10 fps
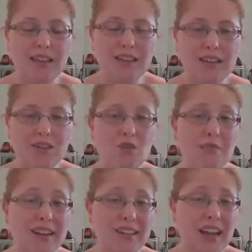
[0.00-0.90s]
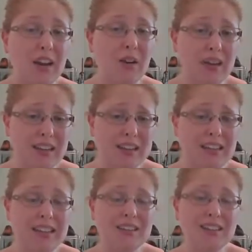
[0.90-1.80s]
the
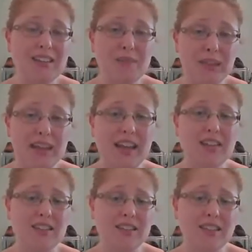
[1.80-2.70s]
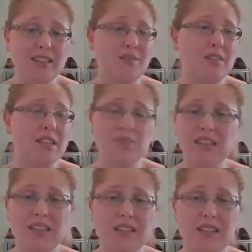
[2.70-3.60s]
humanitarian implications of this
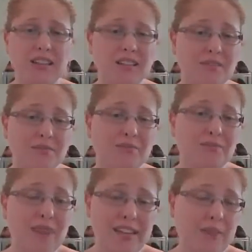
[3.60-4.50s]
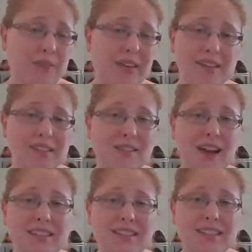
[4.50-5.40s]
particular pandemic, this
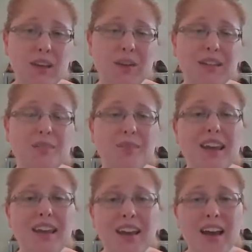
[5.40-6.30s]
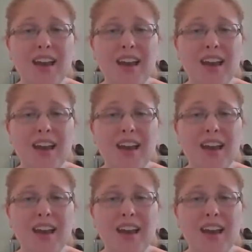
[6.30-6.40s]
crisis, are going to be.